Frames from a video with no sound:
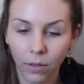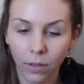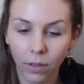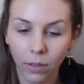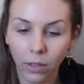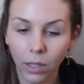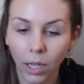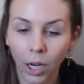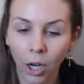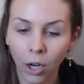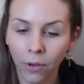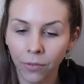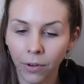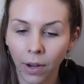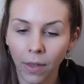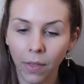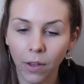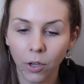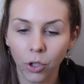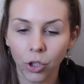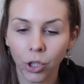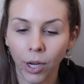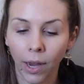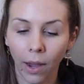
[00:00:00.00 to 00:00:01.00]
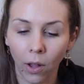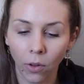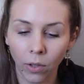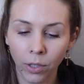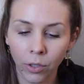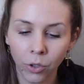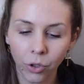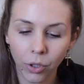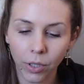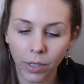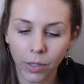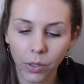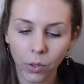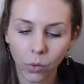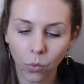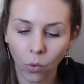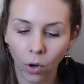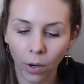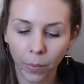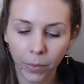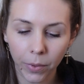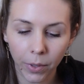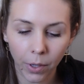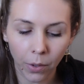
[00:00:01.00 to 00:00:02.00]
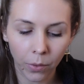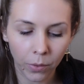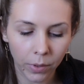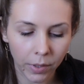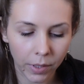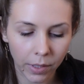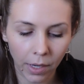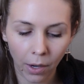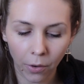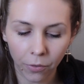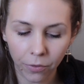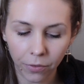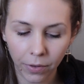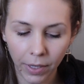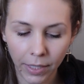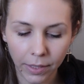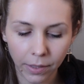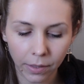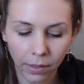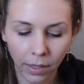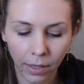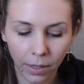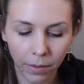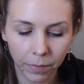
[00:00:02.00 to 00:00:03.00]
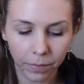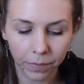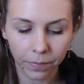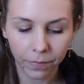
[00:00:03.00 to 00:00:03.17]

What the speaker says: Clarify the challenge that Scorpio is now facing.